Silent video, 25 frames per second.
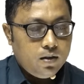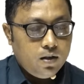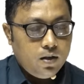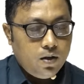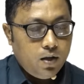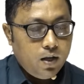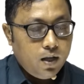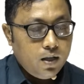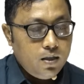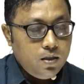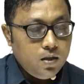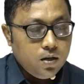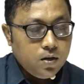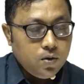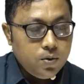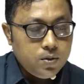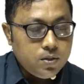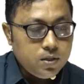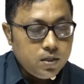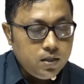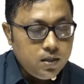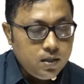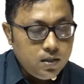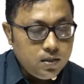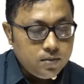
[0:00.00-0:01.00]
And the
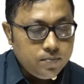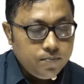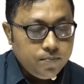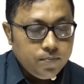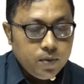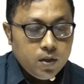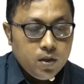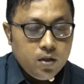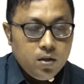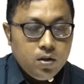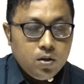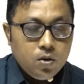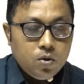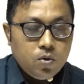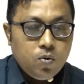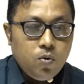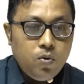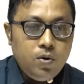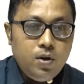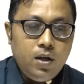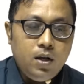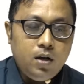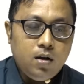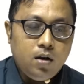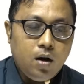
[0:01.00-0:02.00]
question is,
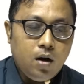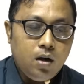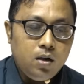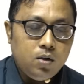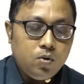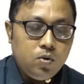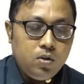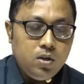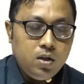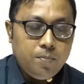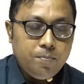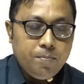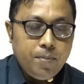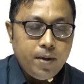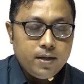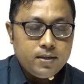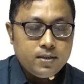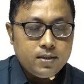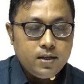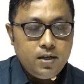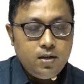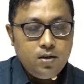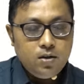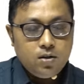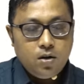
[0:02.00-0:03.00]
chronic alcoholic
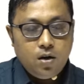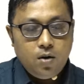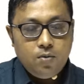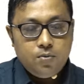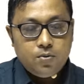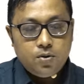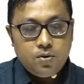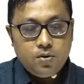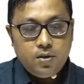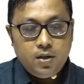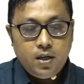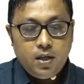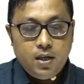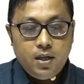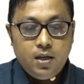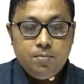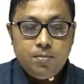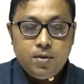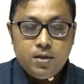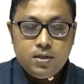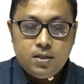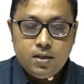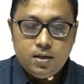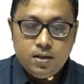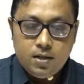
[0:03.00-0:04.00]
patient comes to the
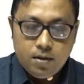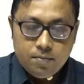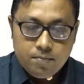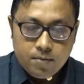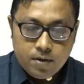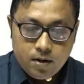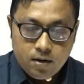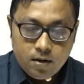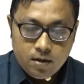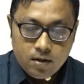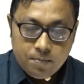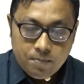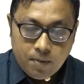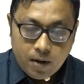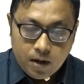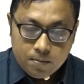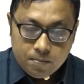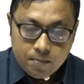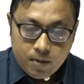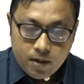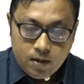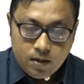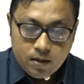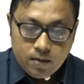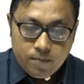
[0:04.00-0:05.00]
emergency
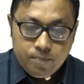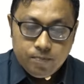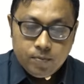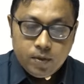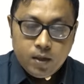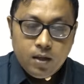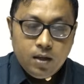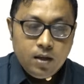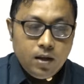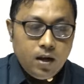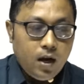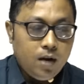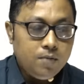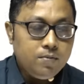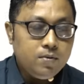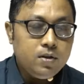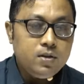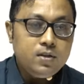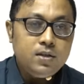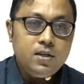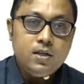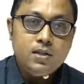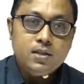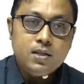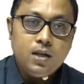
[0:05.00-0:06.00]
department after
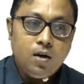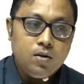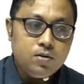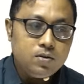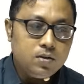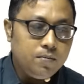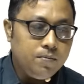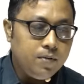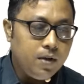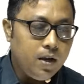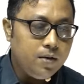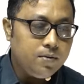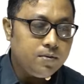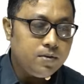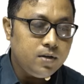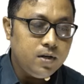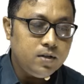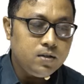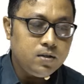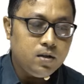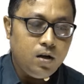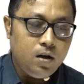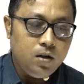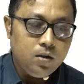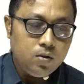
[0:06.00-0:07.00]
6 hours of abstinence
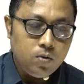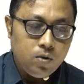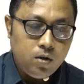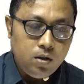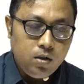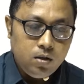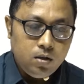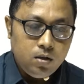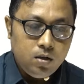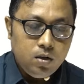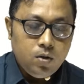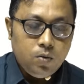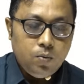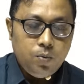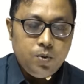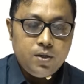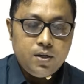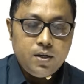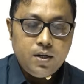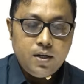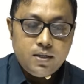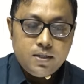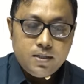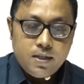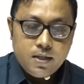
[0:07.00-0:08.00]
of alcohol with
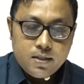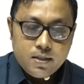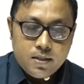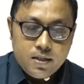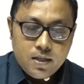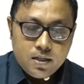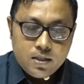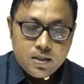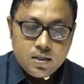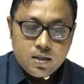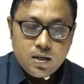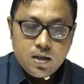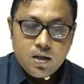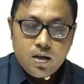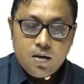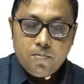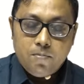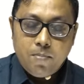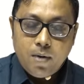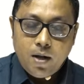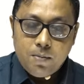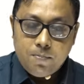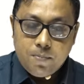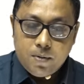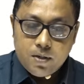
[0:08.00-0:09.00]
restlessness,
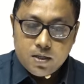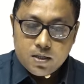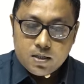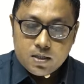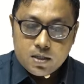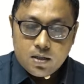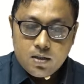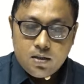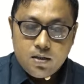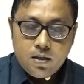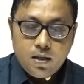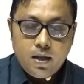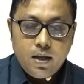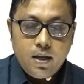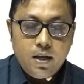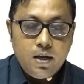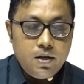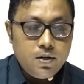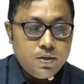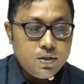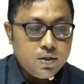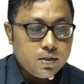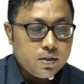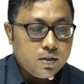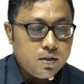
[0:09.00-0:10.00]
palpitation,
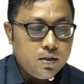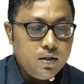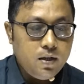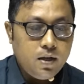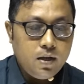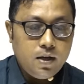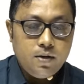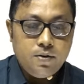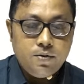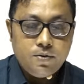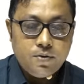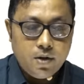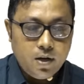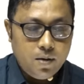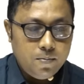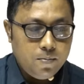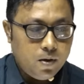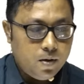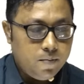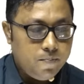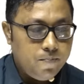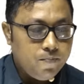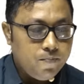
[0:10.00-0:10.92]
agitation, and tremor.